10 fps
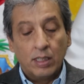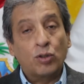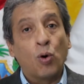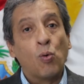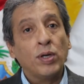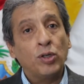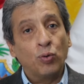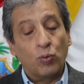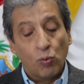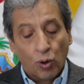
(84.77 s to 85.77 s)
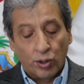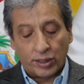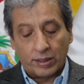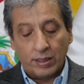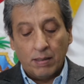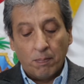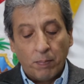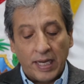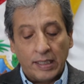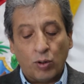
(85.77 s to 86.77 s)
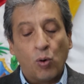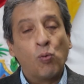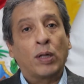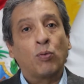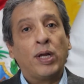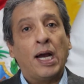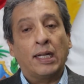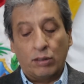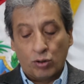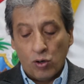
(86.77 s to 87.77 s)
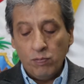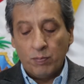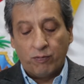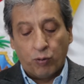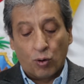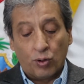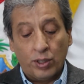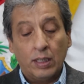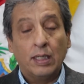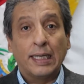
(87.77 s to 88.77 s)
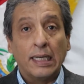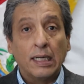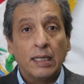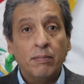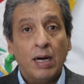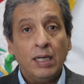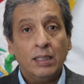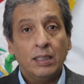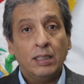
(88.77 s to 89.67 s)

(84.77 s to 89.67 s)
So we should work based on what we had done before in Lima